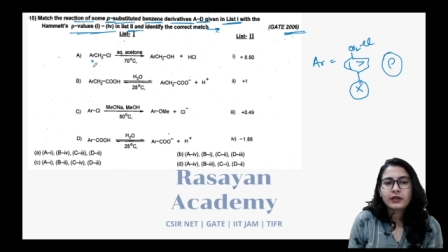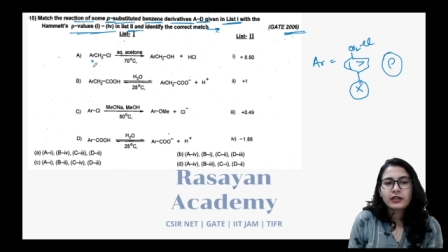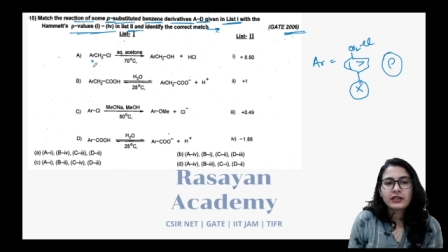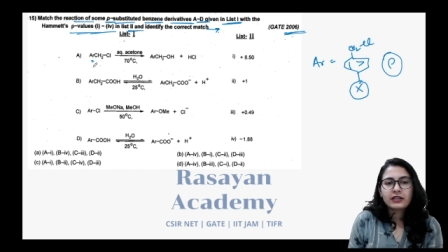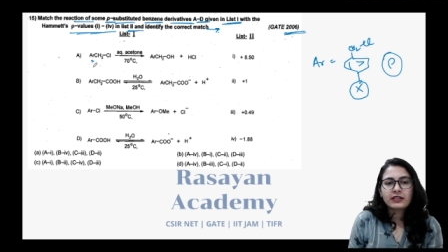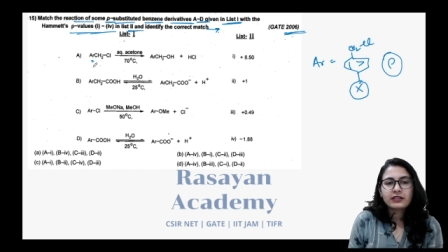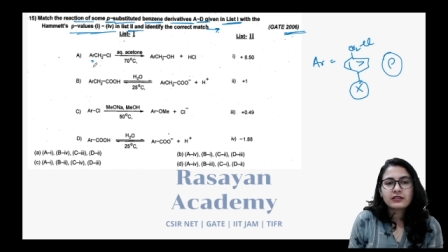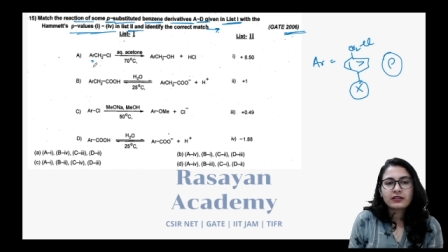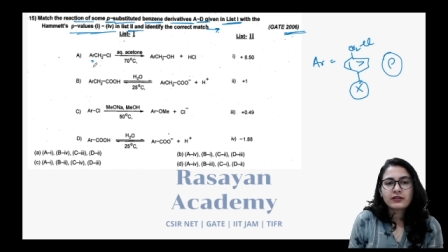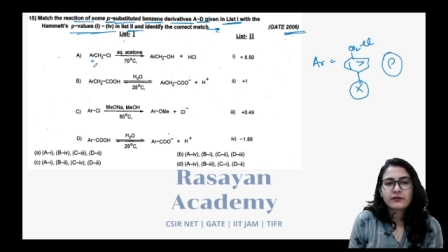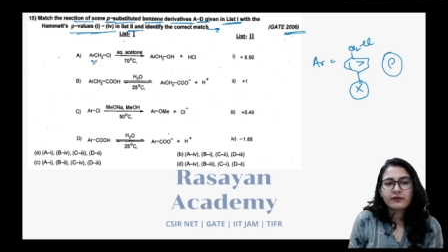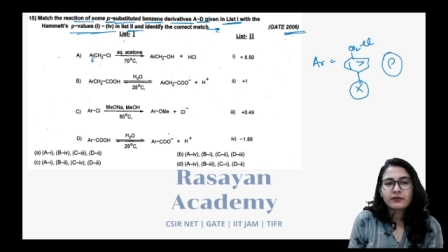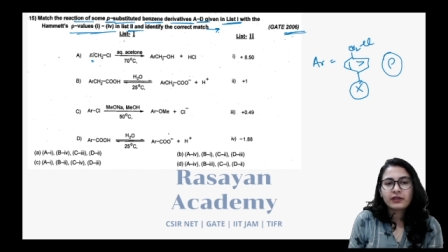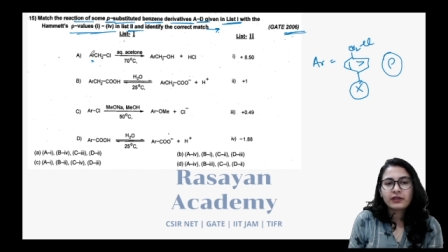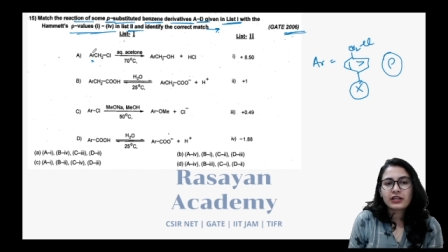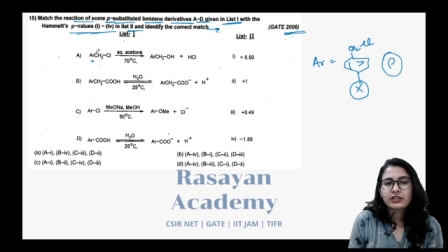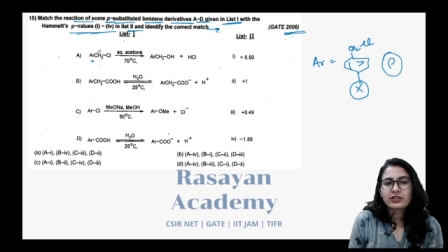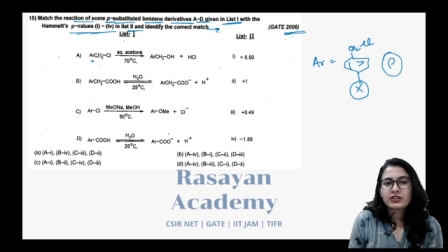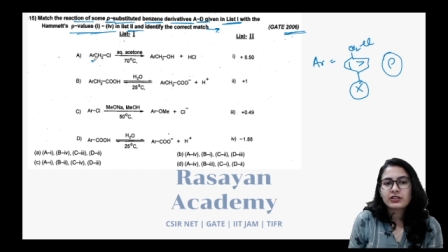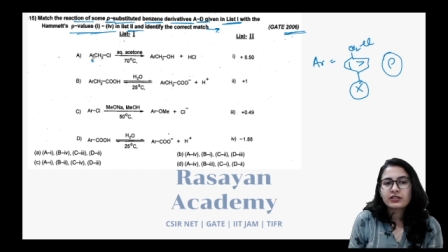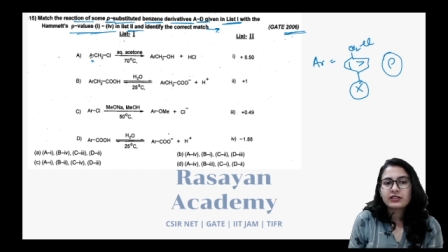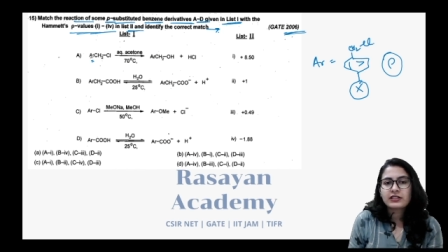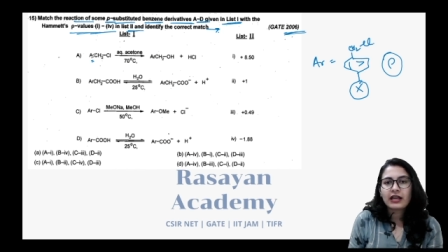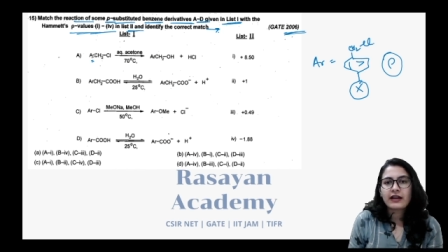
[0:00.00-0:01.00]
is, we are
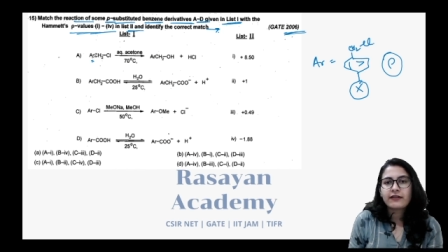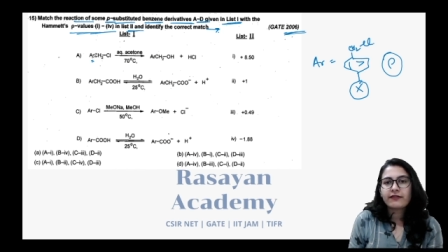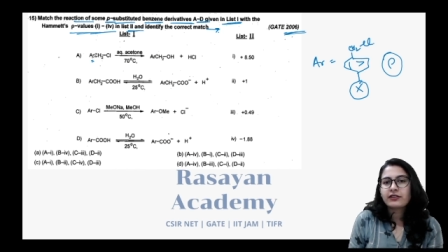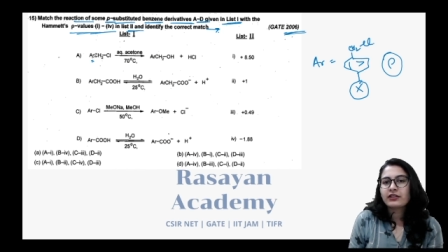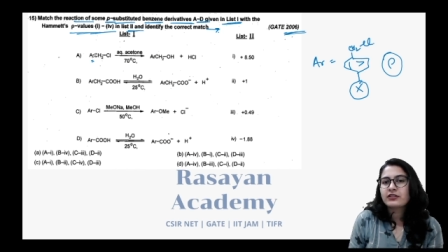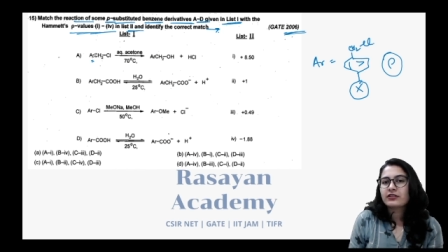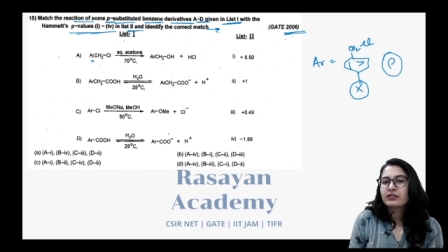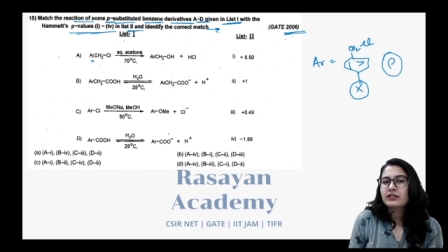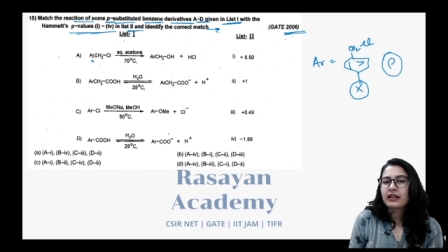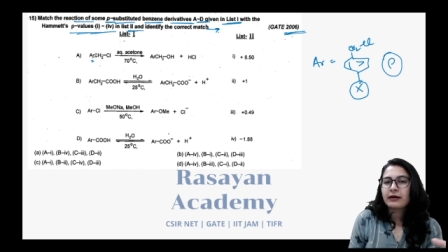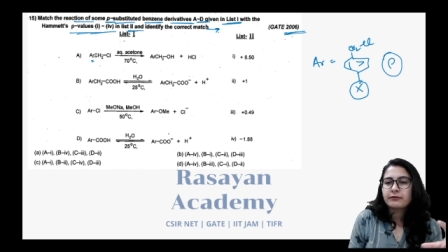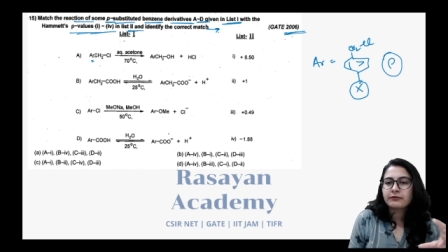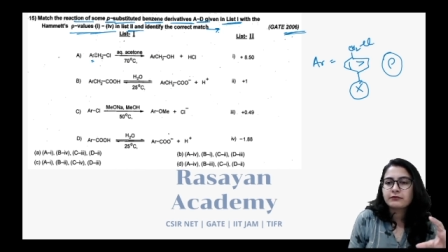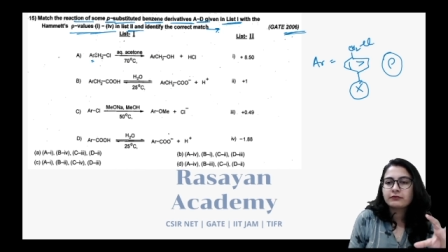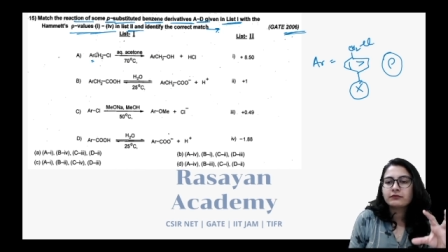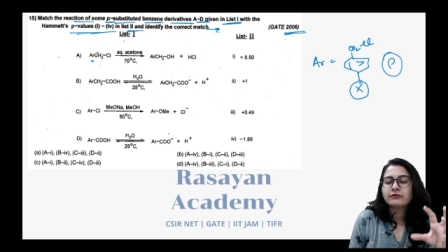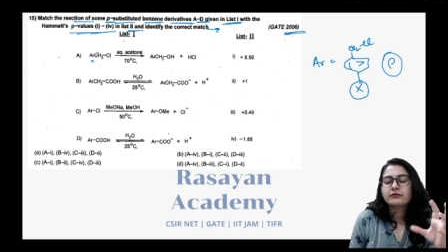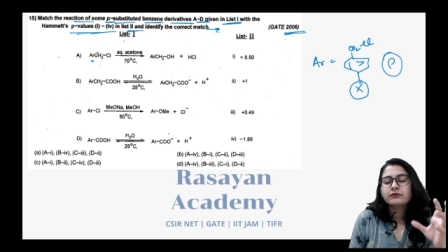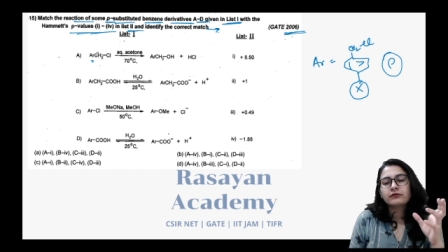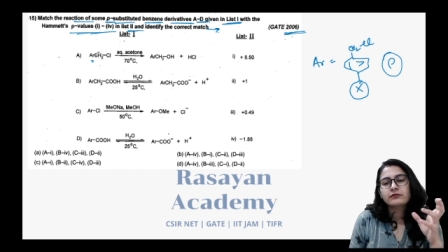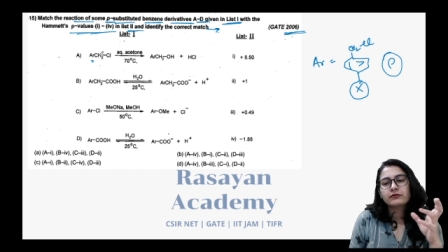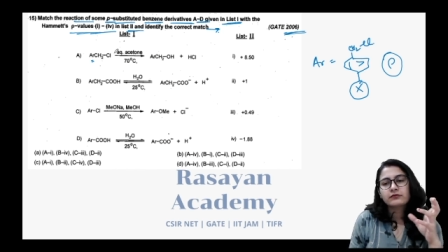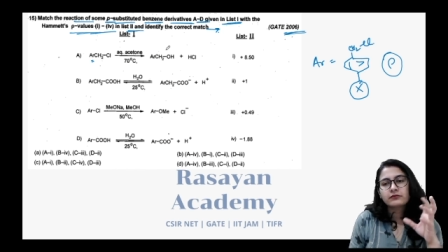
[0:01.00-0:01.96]
just having some